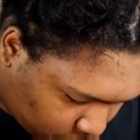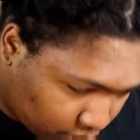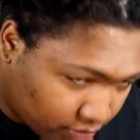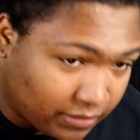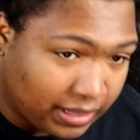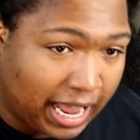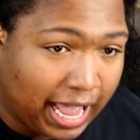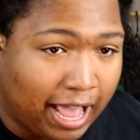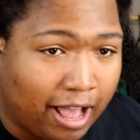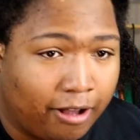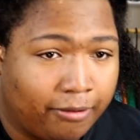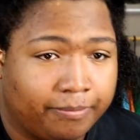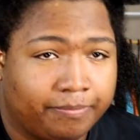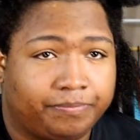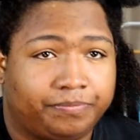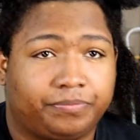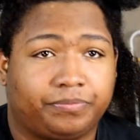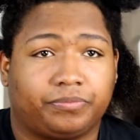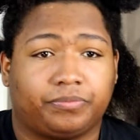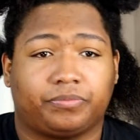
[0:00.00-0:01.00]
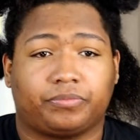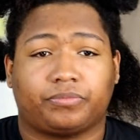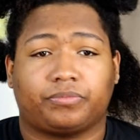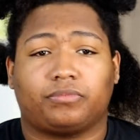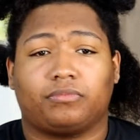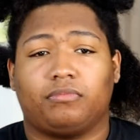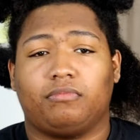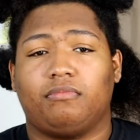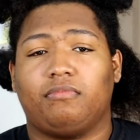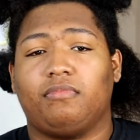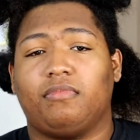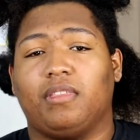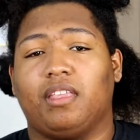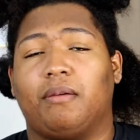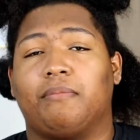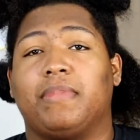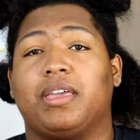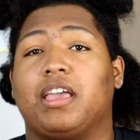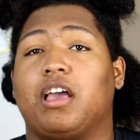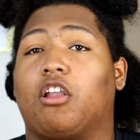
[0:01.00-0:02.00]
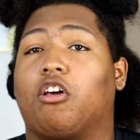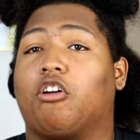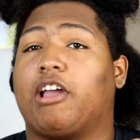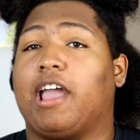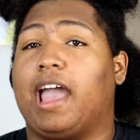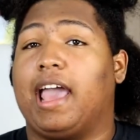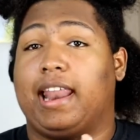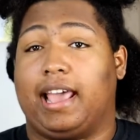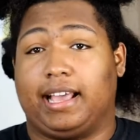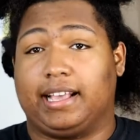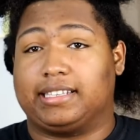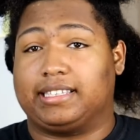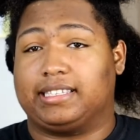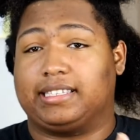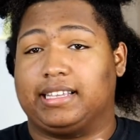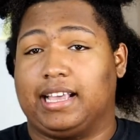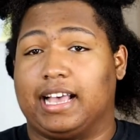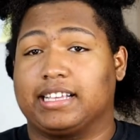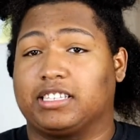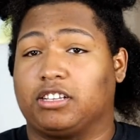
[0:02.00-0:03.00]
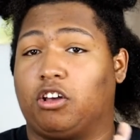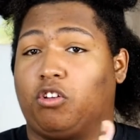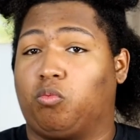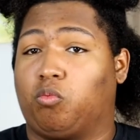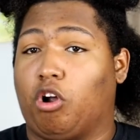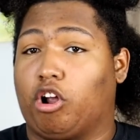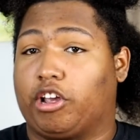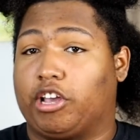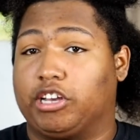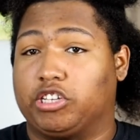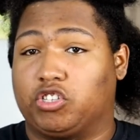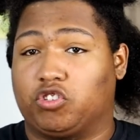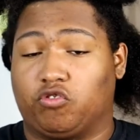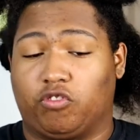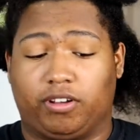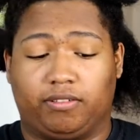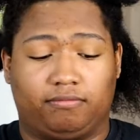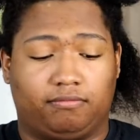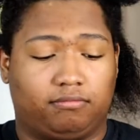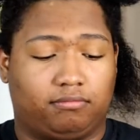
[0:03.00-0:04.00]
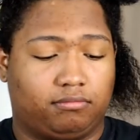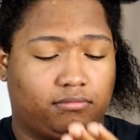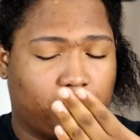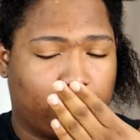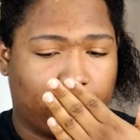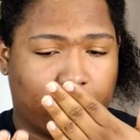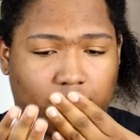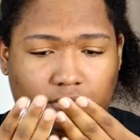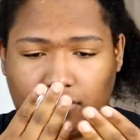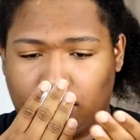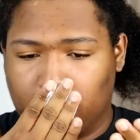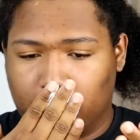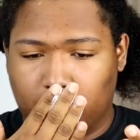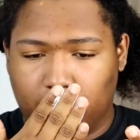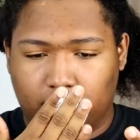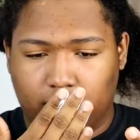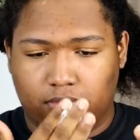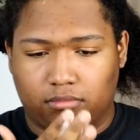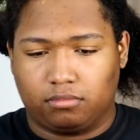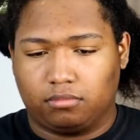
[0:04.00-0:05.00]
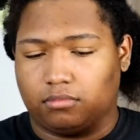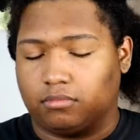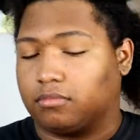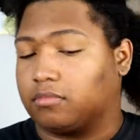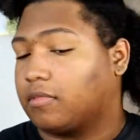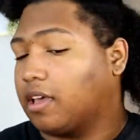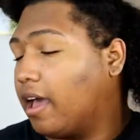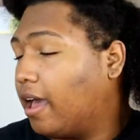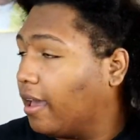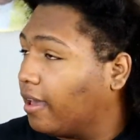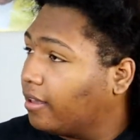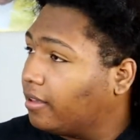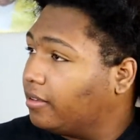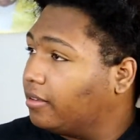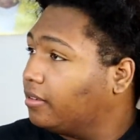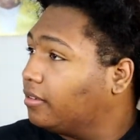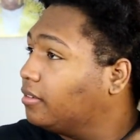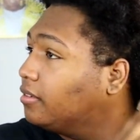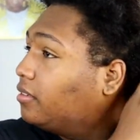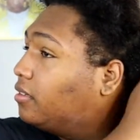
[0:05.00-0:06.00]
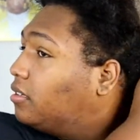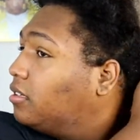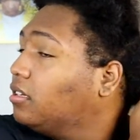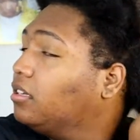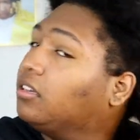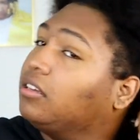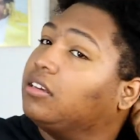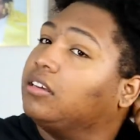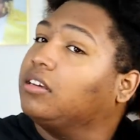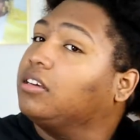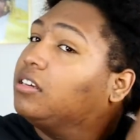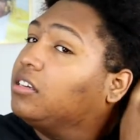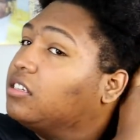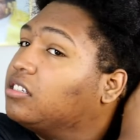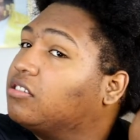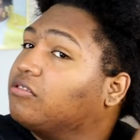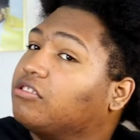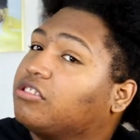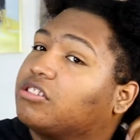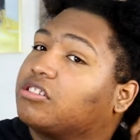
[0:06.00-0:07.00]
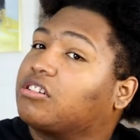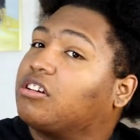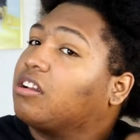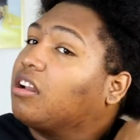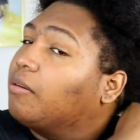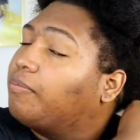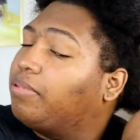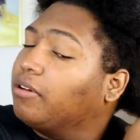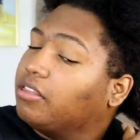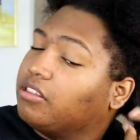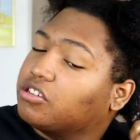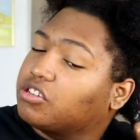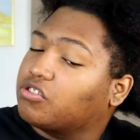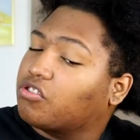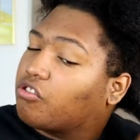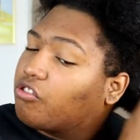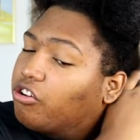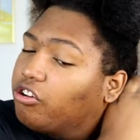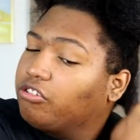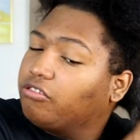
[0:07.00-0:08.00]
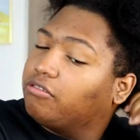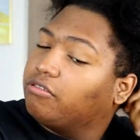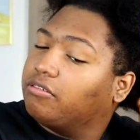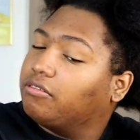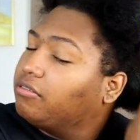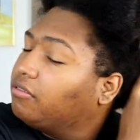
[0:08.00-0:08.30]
Now, Mielle Organics has a good work history. Okay. So we're just gonna put this through